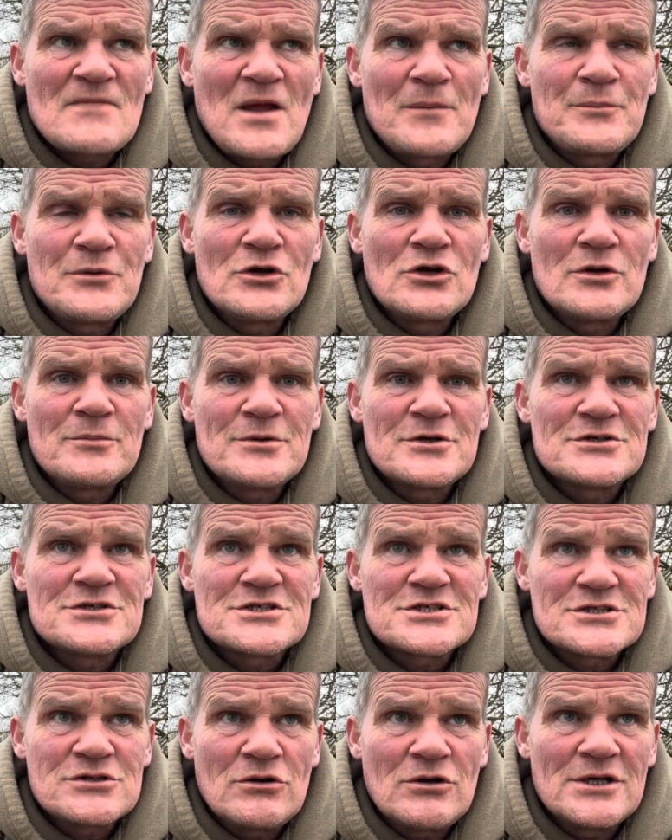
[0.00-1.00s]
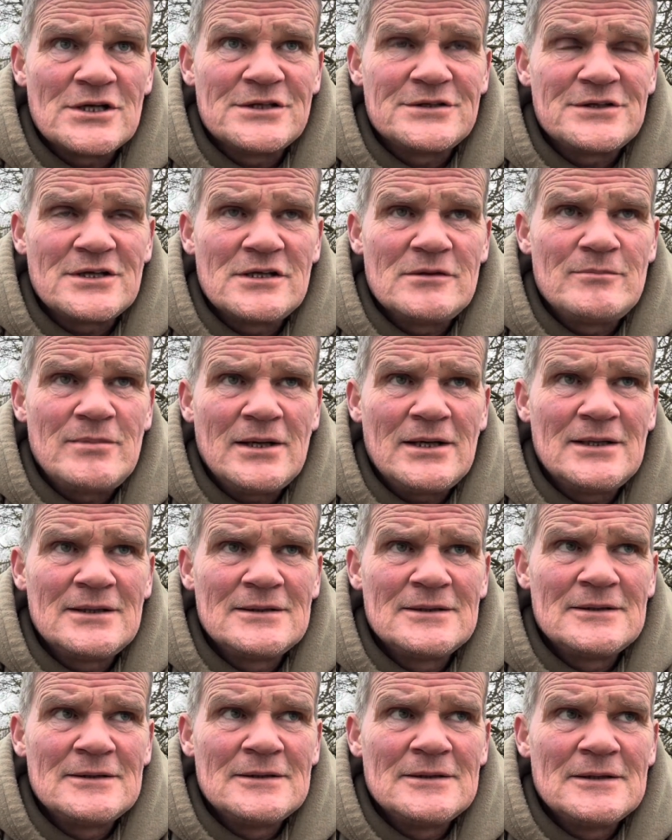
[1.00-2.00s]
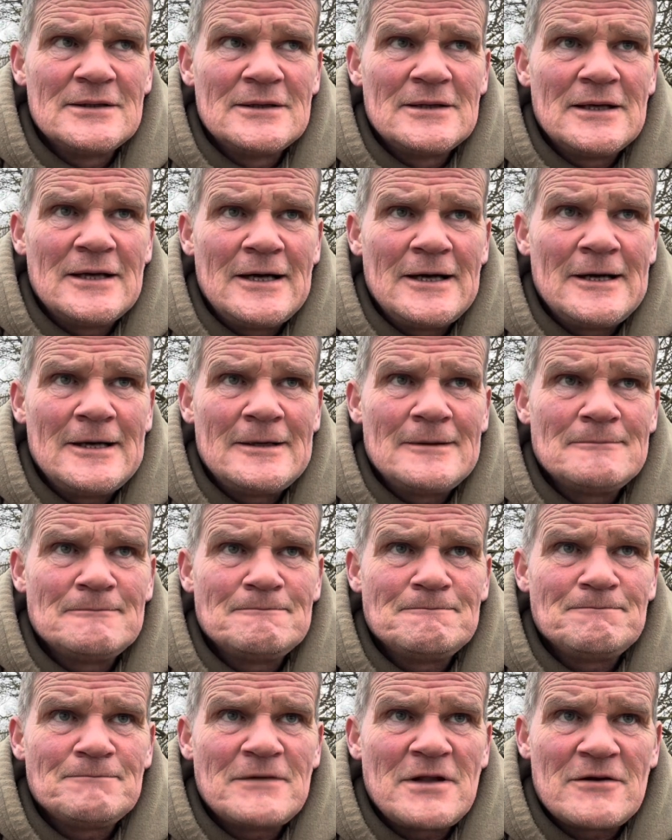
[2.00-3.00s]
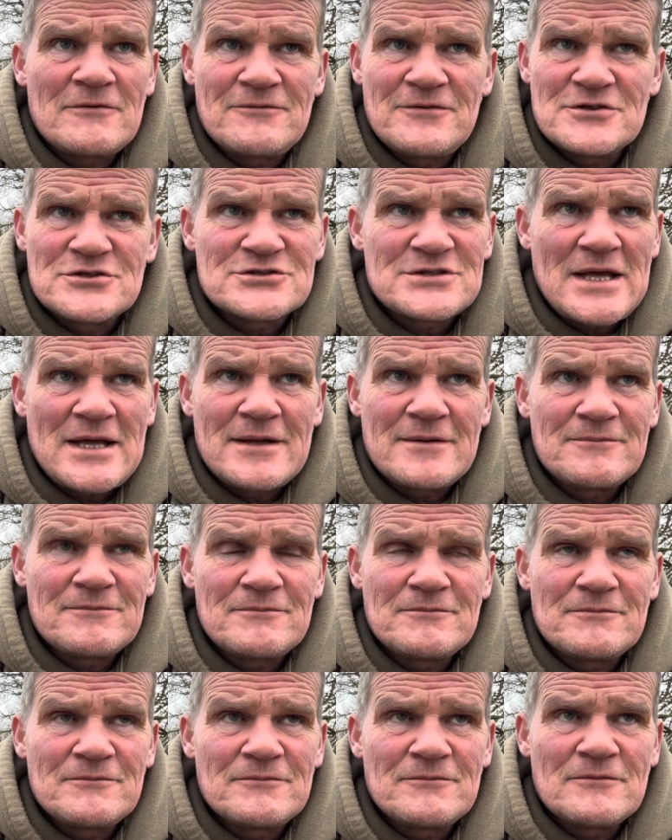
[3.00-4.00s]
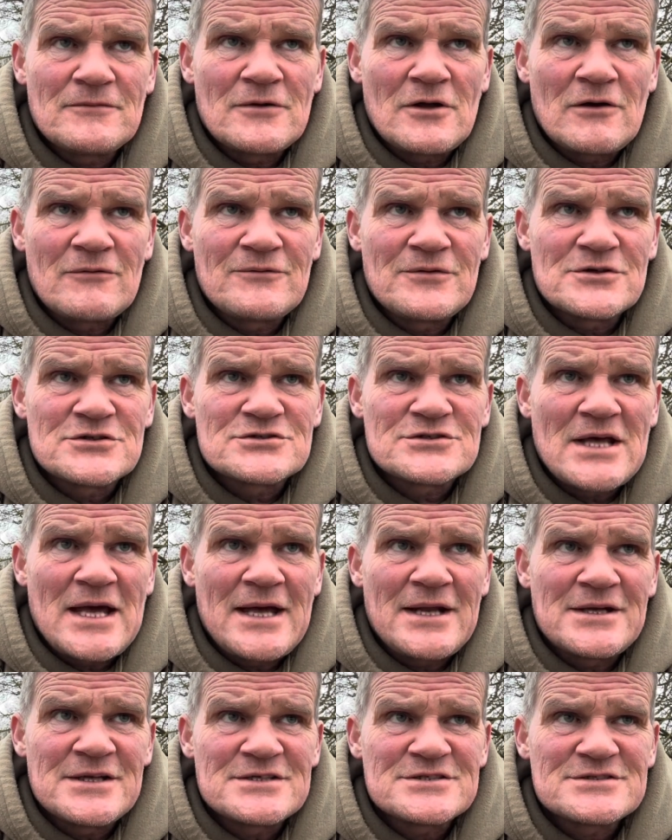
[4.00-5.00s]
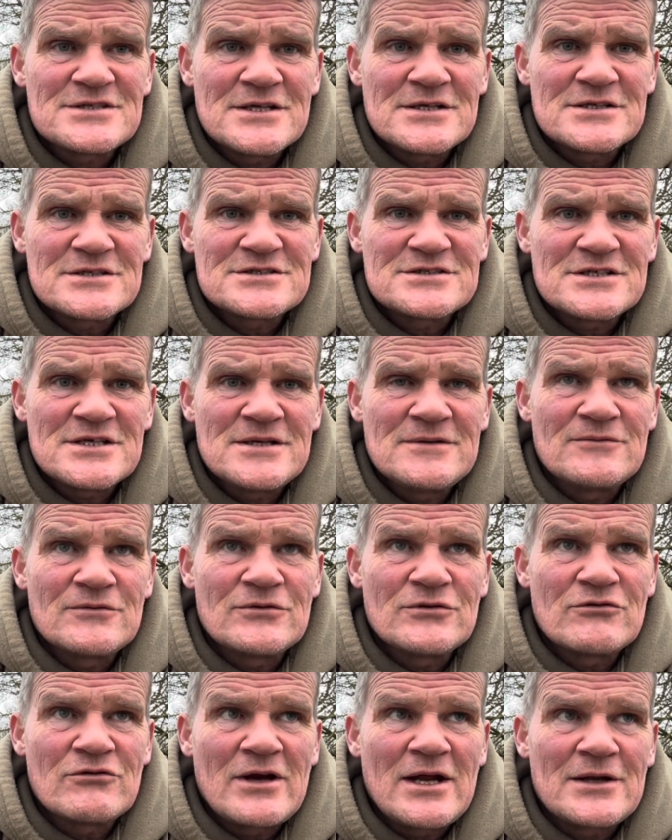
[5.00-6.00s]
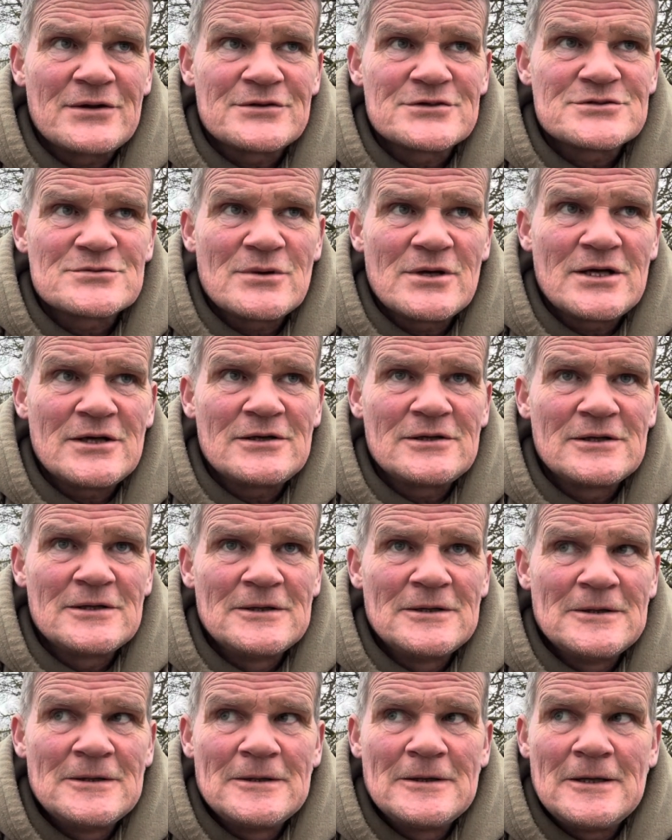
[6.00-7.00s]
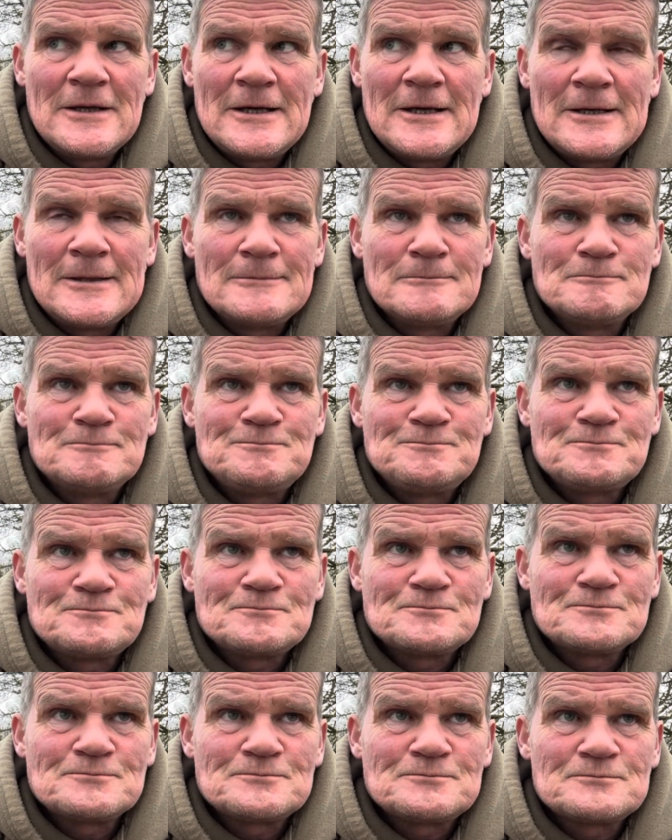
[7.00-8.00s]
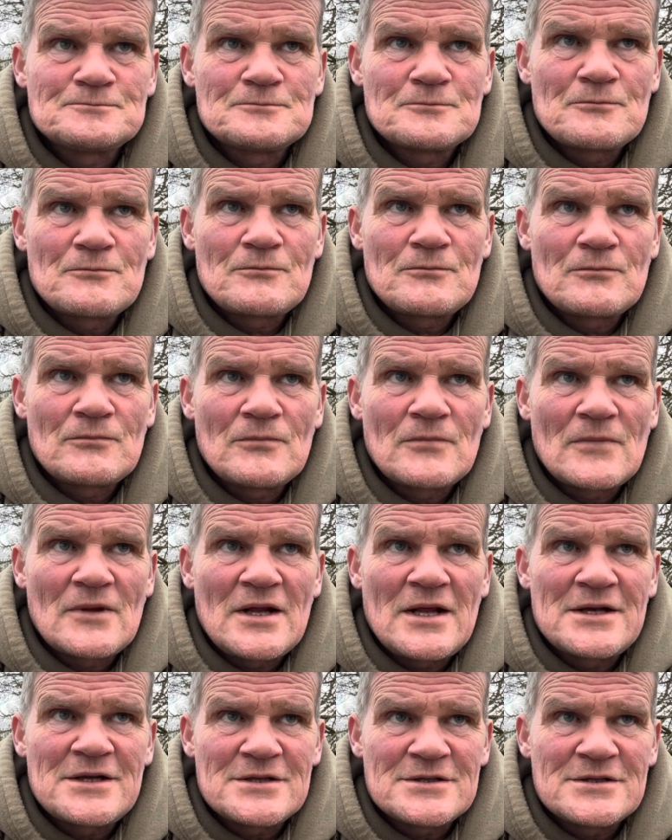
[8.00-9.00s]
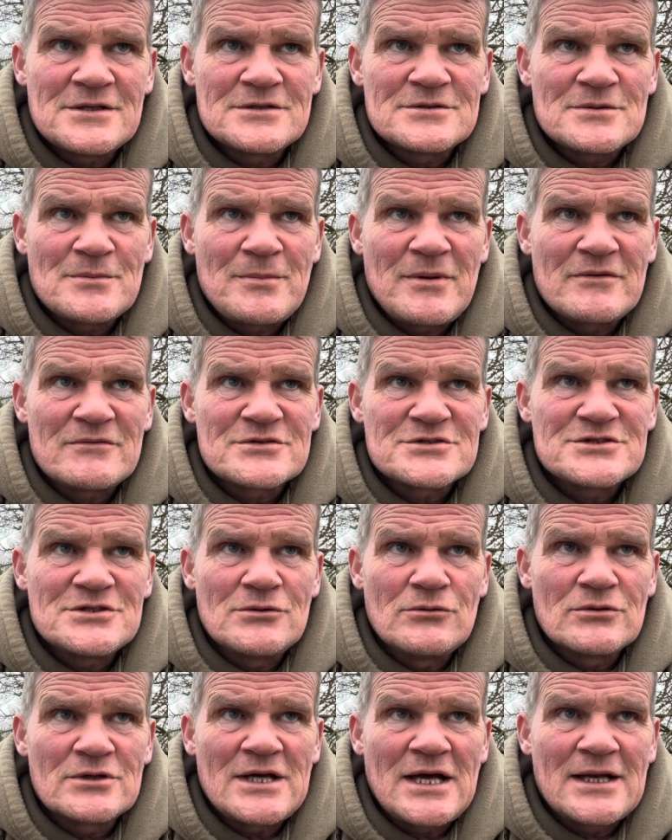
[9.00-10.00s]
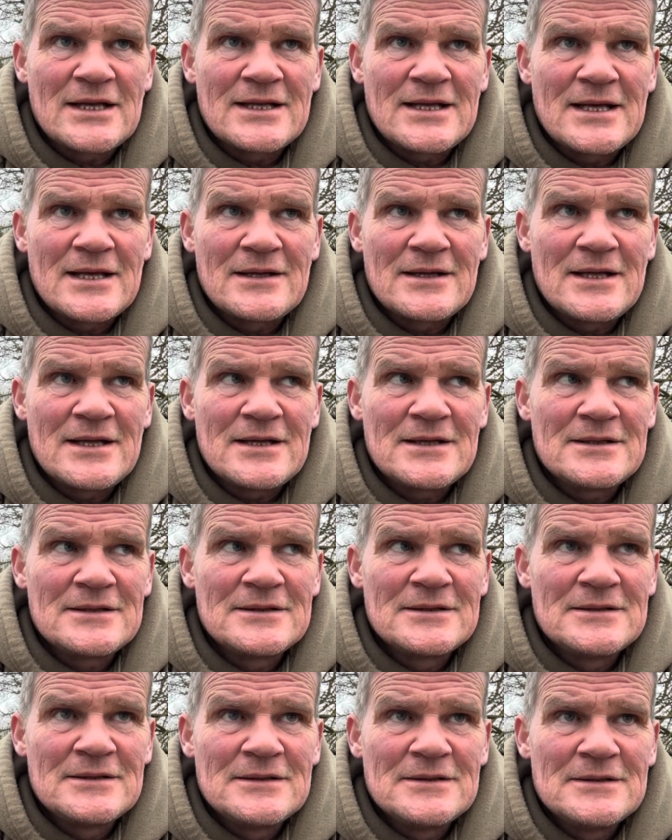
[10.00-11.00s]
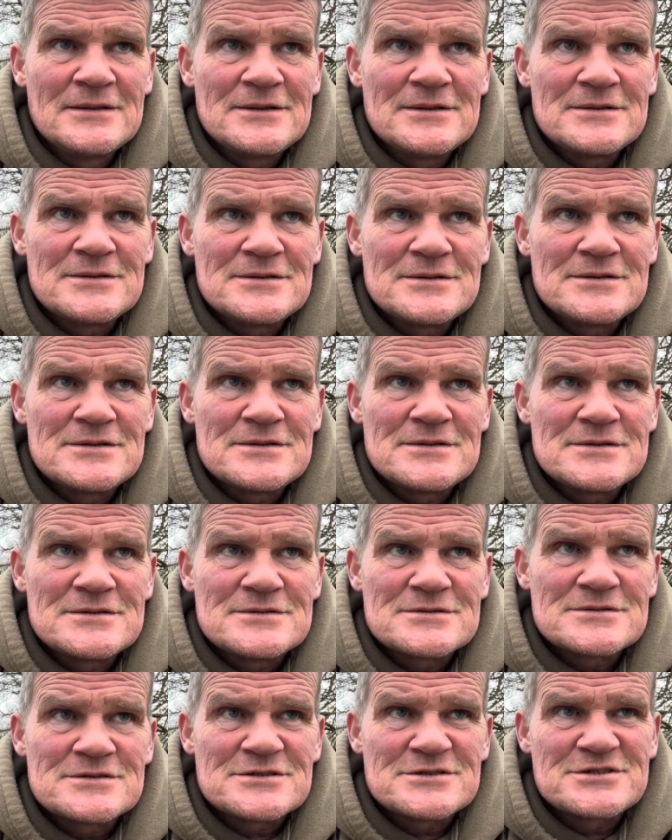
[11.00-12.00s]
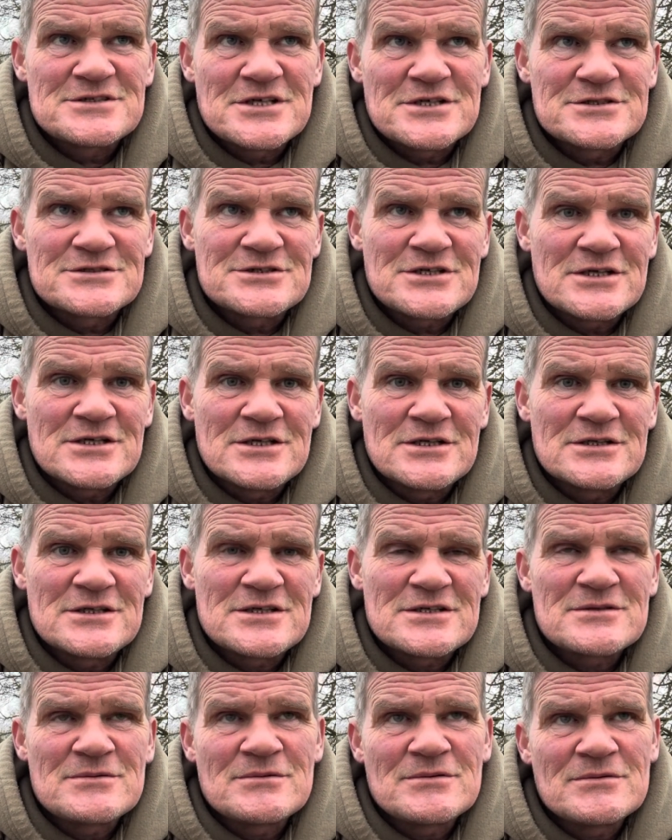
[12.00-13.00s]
purely because it's slightly deeper, and I fished that, and it's even ground as well, um, and a bit of a silt gully out there. It's a 16 and